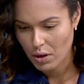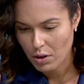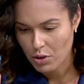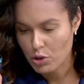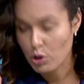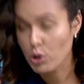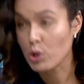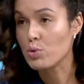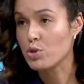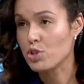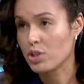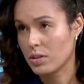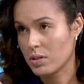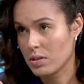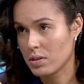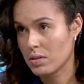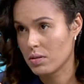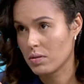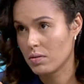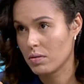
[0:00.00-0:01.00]

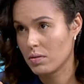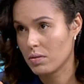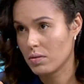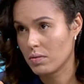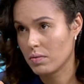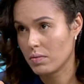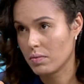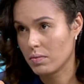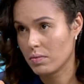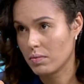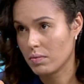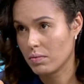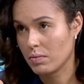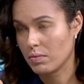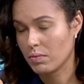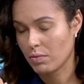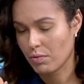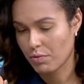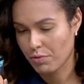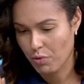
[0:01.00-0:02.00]
Solutions
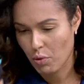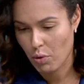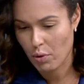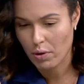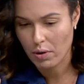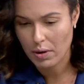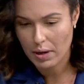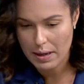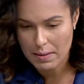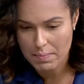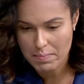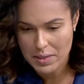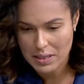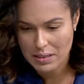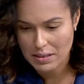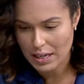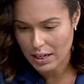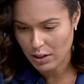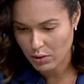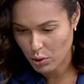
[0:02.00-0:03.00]
for a
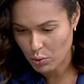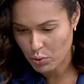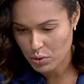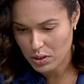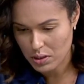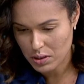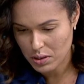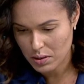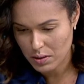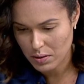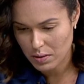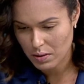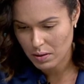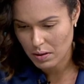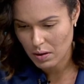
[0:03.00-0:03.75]
misdiagnosis.